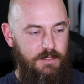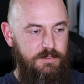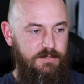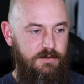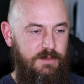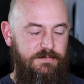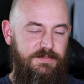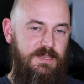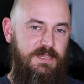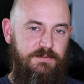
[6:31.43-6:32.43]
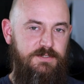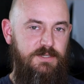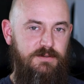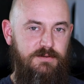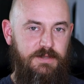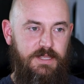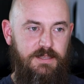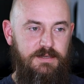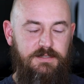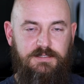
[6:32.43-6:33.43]
So if they give it to you
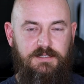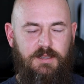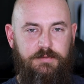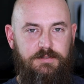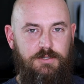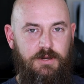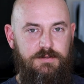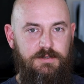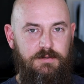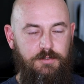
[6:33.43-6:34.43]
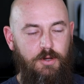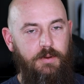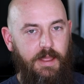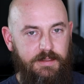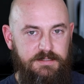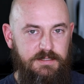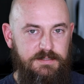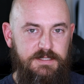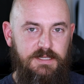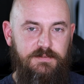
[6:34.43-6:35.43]
and it doesn't come with the charger, go ask
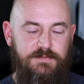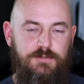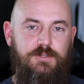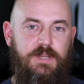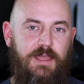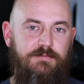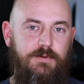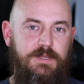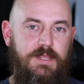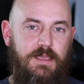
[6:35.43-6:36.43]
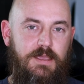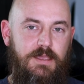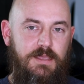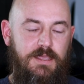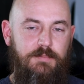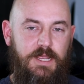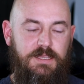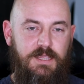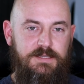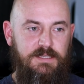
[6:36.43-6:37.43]
and see if you should have one. In my
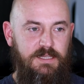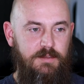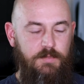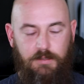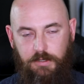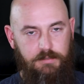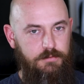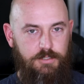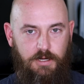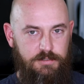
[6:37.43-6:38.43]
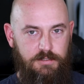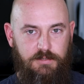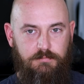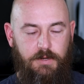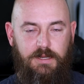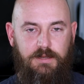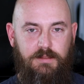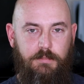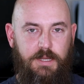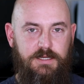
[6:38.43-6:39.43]
case, they gave me a brand new charger right out
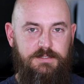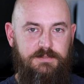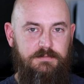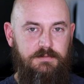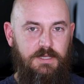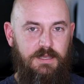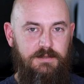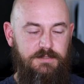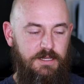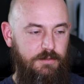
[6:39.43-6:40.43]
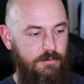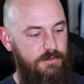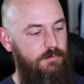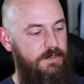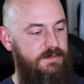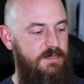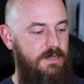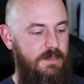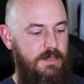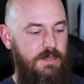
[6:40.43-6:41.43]
of the box, included with it,
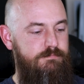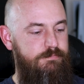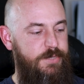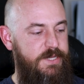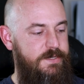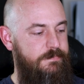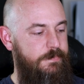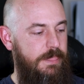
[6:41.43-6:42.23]
but